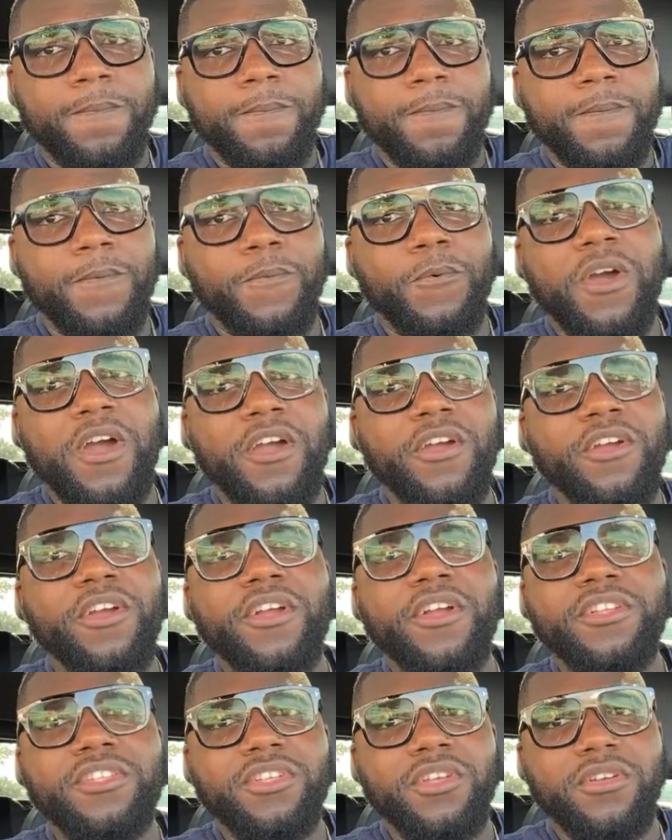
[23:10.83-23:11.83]
want to
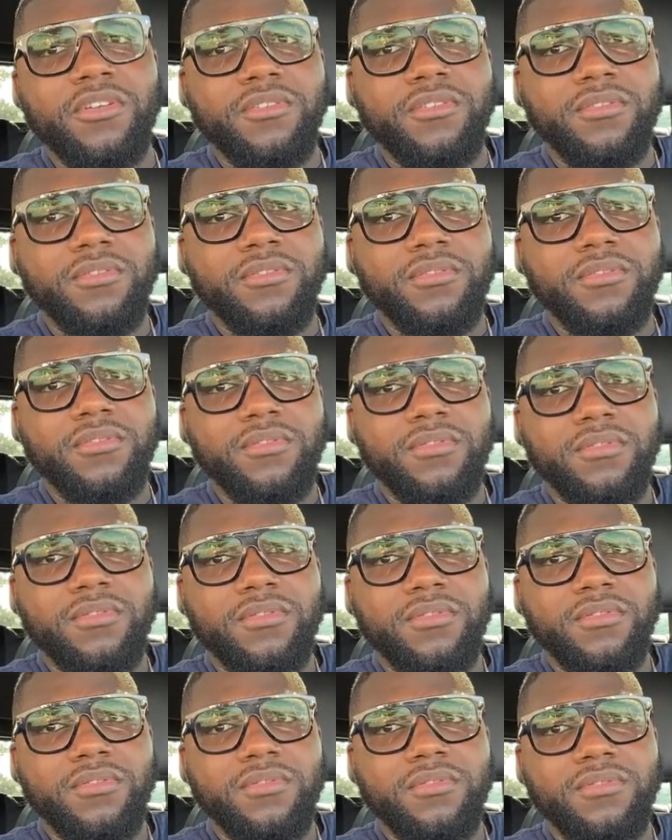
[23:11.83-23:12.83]
hurt you.
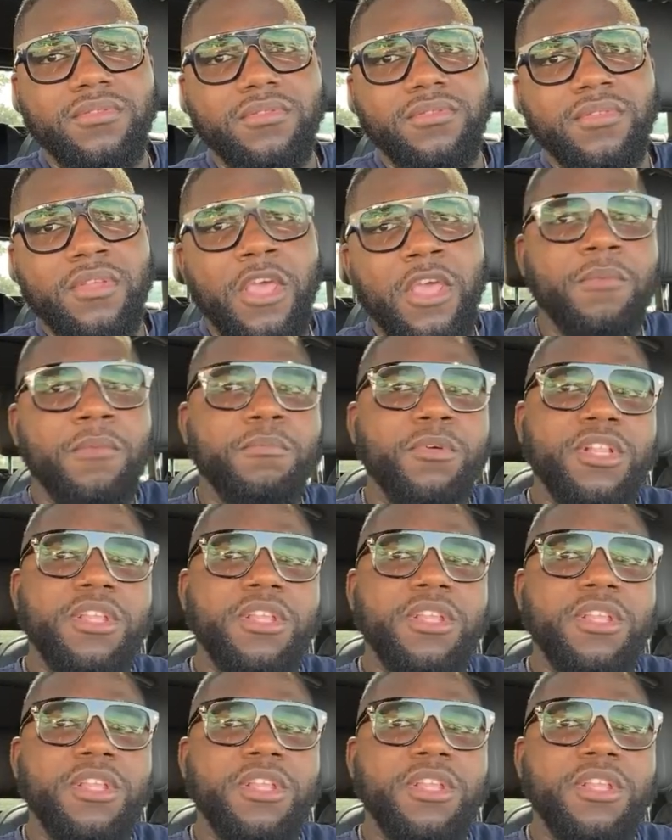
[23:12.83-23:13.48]
But